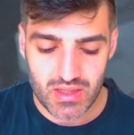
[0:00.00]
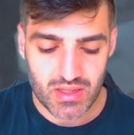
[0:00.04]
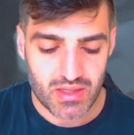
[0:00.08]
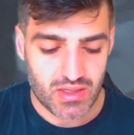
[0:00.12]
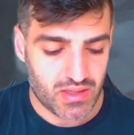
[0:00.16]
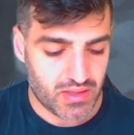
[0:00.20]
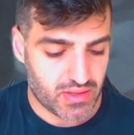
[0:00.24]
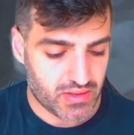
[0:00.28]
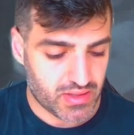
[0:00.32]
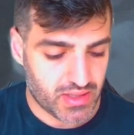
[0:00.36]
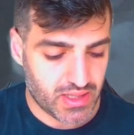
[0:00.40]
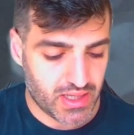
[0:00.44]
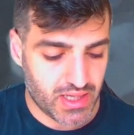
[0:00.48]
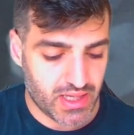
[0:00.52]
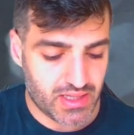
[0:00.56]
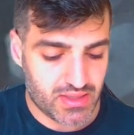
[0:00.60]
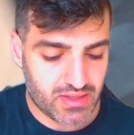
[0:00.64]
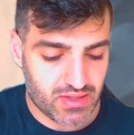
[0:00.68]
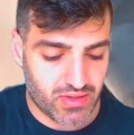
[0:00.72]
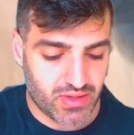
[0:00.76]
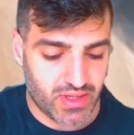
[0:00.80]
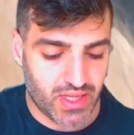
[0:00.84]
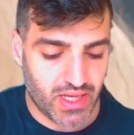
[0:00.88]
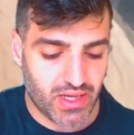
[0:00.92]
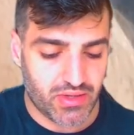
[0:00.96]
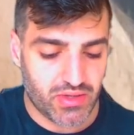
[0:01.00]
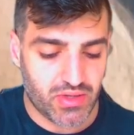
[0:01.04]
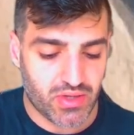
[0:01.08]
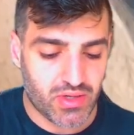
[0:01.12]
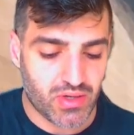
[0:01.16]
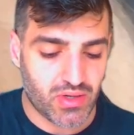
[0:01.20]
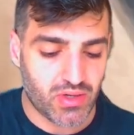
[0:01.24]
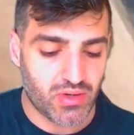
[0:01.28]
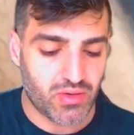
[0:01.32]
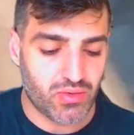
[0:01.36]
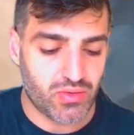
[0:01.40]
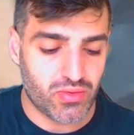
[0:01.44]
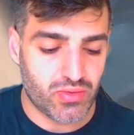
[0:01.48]
Okay, so now you
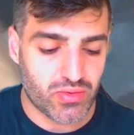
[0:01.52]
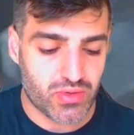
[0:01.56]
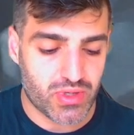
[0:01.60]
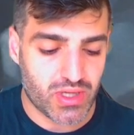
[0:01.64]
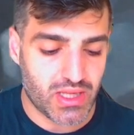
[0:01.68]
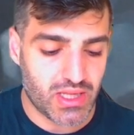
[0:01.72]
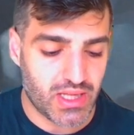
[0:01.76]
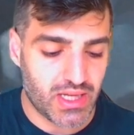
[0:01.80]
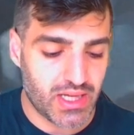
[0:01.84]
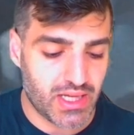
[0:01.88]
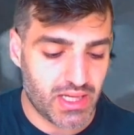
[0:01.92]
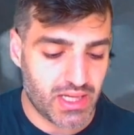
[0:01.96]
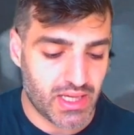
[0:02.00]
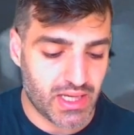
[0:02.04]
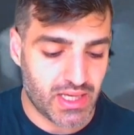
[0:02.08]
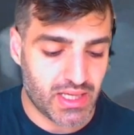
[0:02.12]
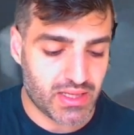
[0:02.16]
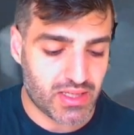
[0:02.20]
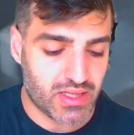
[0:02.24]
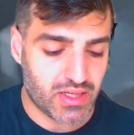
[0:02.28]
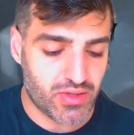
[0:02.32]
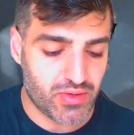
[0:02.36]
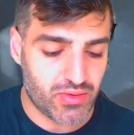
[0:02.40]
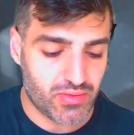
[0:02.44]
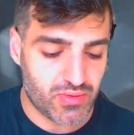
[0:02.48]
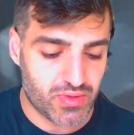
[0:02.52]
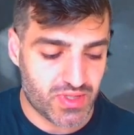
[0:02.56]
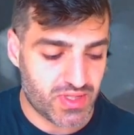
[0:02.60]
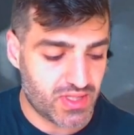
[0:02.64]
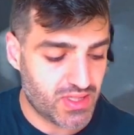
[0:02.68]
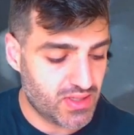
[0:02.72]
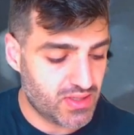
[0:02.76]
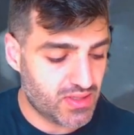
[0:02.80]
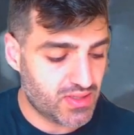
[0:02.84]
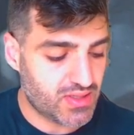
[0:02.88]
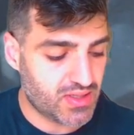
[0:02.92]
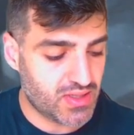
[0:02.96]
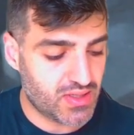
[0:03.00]
go Unukalai and
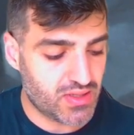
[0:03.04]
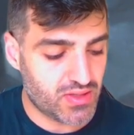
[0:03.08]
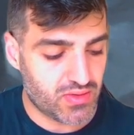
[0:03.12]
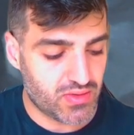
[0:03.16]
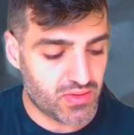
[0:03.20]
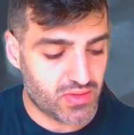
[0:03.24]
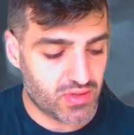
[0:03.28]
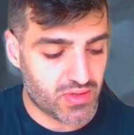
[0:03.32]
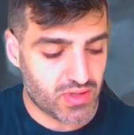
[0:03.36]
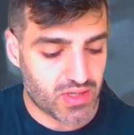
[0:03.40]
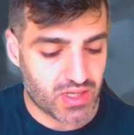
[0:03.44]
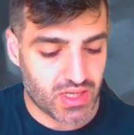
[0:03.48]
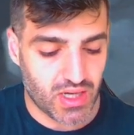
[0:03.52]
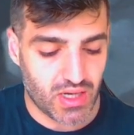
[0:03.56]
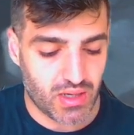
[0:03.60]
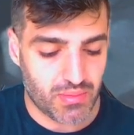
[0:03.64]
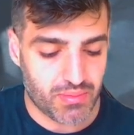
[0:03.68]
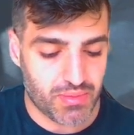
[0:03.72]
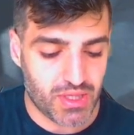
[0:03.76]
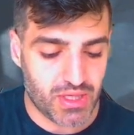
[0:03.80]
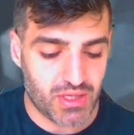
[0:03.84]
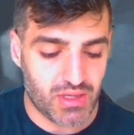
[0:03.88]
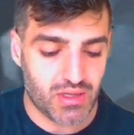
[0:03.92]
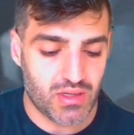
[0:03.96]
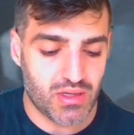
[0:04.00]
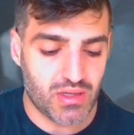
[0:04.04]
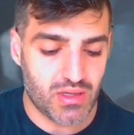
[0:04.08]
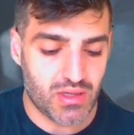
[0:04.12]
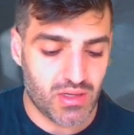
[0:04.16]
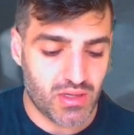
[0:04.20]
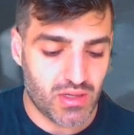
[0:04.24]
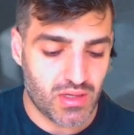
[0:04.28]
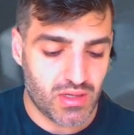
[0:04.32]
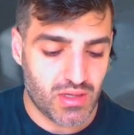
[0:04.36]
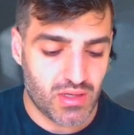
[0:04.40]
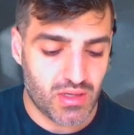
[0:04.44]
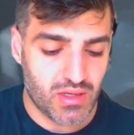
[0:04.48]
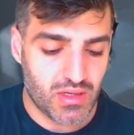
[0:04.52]
Caduceus into your copy
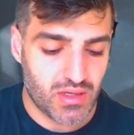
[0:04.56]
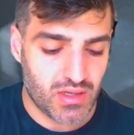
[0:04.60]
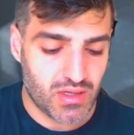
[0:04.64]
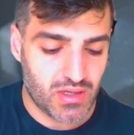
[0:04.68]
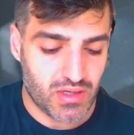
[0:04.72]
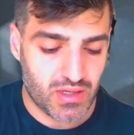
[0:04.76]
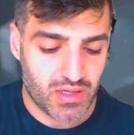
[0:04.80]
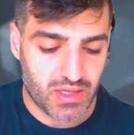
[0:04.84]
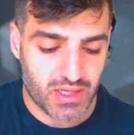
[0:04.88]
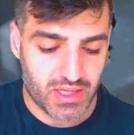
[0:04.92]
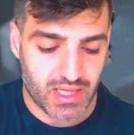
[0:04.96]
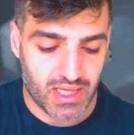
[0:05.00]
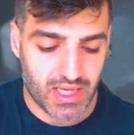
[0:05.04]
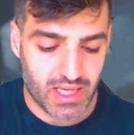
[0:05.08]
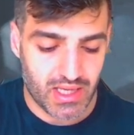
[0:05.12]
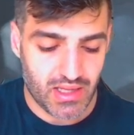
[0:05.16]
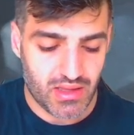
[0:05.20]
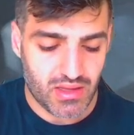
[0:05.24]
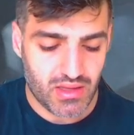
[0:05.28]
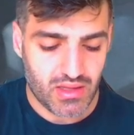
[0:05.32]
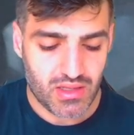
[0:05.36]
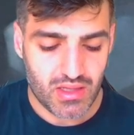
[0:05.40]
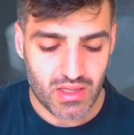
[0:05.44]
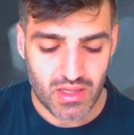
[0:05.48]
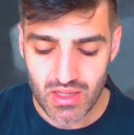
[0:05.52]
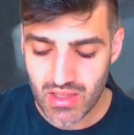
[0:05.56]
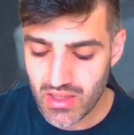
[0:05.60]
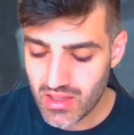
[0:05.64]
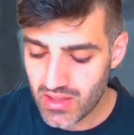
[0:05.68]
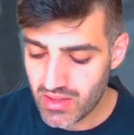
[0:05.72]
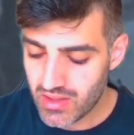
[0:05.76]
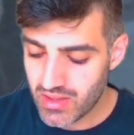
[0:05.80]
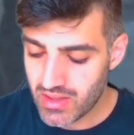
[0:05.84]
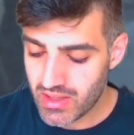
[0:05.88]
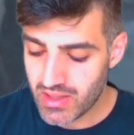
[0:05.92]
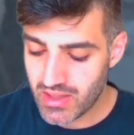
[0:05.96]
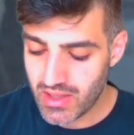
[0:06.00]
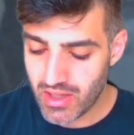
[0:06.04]
again.
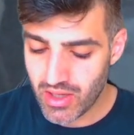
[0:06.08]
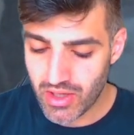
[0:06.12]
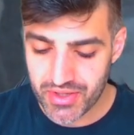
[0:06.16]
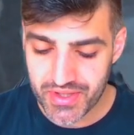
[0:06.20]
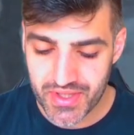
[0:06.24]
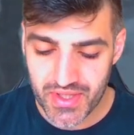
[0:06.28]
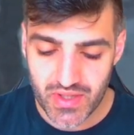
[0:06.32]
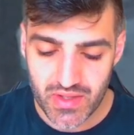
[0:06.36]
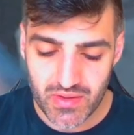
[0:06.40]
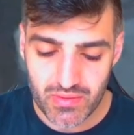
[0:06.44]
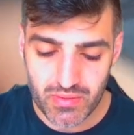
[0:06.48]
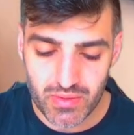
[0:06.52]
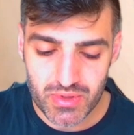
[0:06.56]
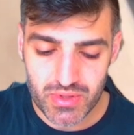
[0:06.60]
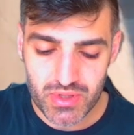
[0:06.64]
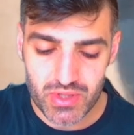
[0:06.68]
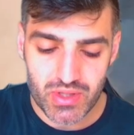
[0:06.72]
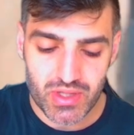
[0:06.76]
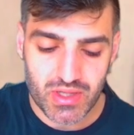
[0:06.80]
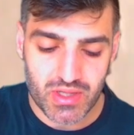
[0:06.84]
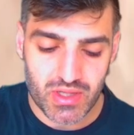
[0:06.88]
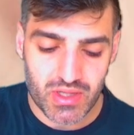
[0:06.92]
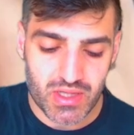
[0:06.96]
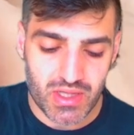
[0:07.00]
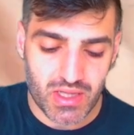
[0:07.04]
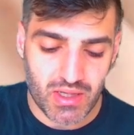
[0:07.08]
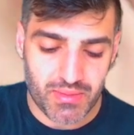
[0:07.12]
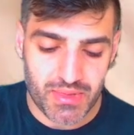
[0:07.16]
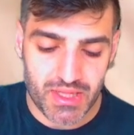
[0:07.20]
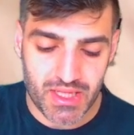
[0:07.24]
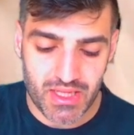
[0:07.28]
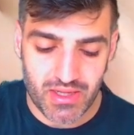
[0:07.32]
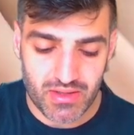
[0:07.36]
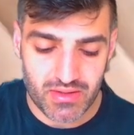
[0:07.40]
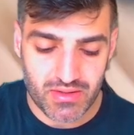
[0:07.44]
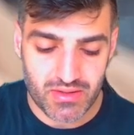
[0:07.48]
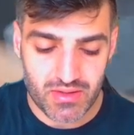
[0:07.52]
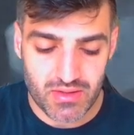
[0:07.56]
Alteran will trigger coming
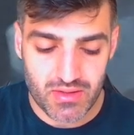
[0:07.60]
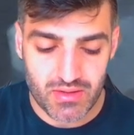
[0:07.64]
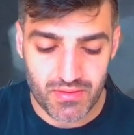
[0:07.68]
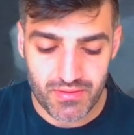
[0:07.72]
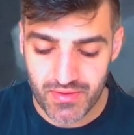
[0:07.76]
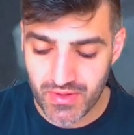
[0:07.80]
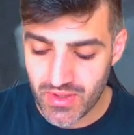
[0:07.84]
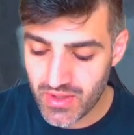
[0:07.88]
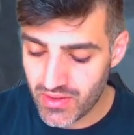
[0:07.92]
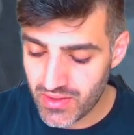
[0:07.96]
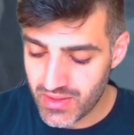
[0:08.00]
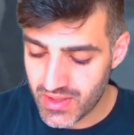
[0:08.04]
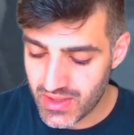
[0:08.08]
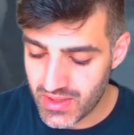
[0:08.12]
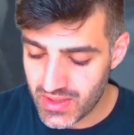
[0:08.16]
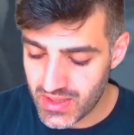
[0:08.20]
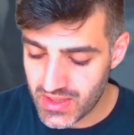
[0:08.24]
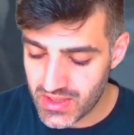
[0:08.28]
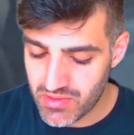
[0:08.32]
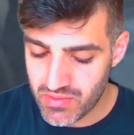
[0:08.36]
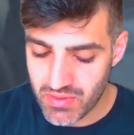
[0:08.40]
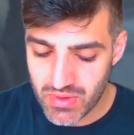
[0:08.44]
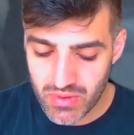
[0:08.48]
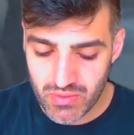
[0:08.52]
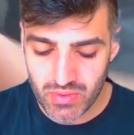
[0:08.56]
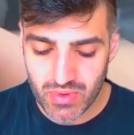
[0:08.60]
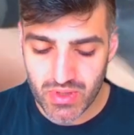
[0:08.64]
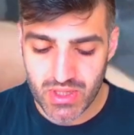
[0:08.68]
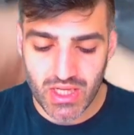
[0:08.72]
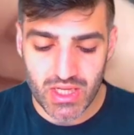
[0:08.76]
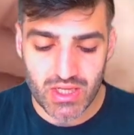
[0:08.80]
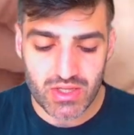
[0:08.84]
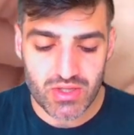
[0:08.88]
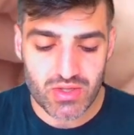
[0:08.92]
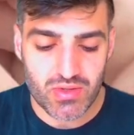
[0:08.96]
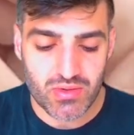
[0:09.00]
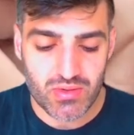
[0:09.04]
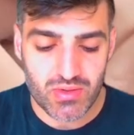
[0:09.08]
out into the field, and this one will
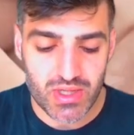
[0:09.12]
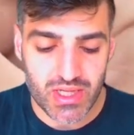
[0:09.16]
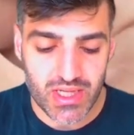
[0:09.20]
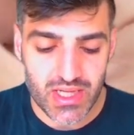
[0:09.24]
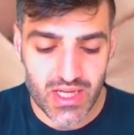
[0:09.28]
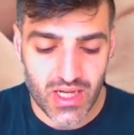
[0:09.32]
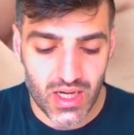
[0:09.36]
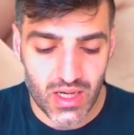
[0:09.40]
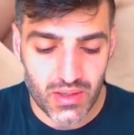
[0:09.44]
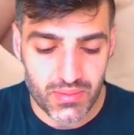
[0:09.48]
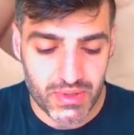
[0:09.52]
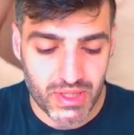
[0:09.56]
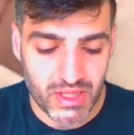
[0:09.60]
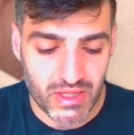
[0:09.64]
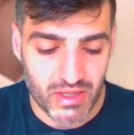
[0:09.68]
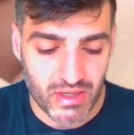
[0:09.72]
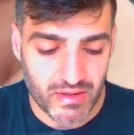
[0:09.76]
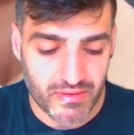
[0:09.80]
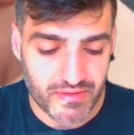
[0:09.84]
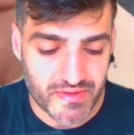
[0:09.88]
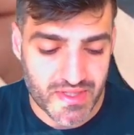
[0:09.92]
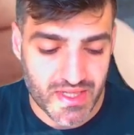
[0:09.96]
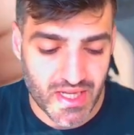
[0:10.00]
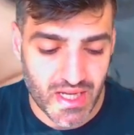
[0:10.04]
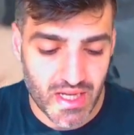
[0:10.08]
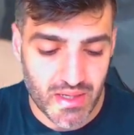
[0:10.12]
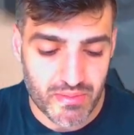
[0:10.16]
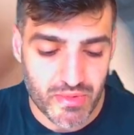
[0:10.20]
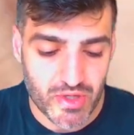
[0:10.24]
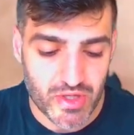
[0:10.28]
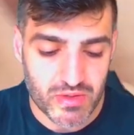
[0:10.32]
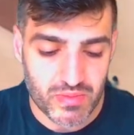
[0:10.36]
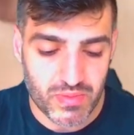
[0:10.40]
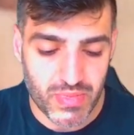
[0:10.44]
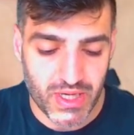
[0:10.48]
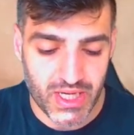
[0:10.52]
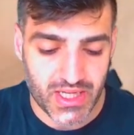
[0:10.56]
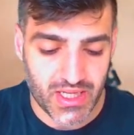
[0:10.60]
get you a copy of
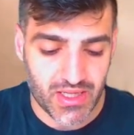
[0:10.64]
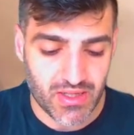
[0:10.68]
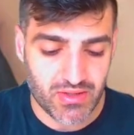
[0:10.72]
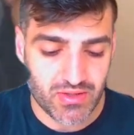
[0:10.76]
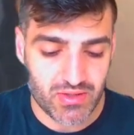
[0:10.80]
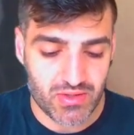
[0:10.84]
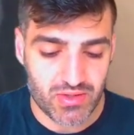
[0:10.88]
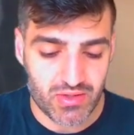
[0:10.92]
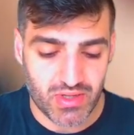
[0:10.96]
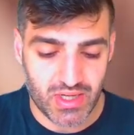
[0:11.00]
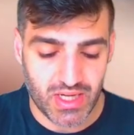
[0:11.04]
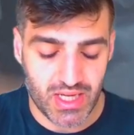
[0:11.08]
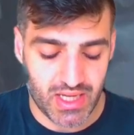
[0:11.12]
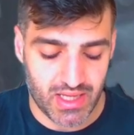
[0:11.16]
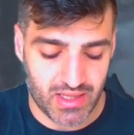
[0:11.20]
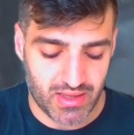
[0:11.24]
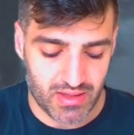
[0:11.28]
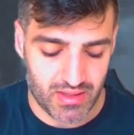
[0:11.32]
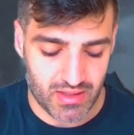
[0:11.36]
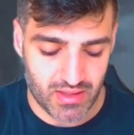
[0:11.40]
Skybridge back into your hand.